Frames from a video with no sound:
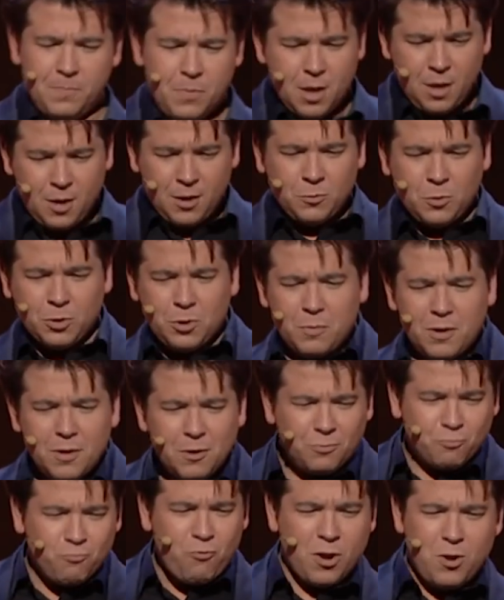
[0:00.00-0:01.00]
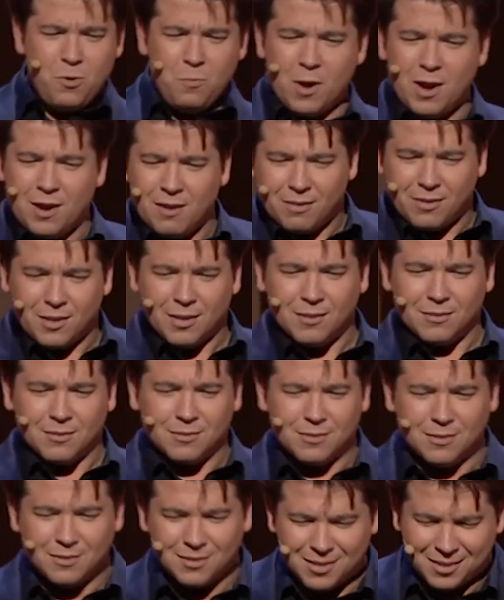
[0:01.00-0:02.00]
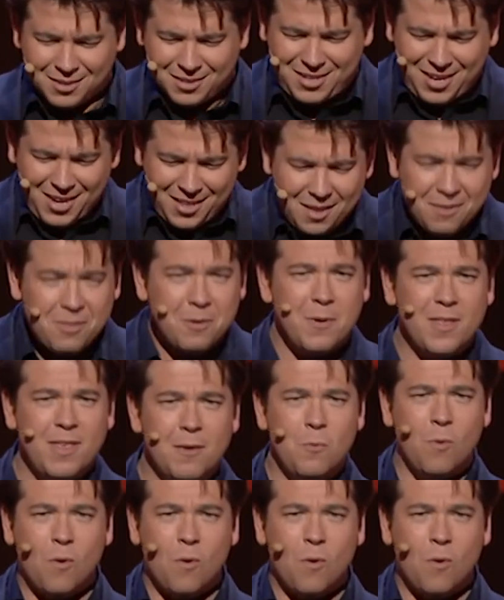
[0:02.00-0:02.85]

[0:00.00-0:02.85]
I was watching one of those runway things the other day. The way they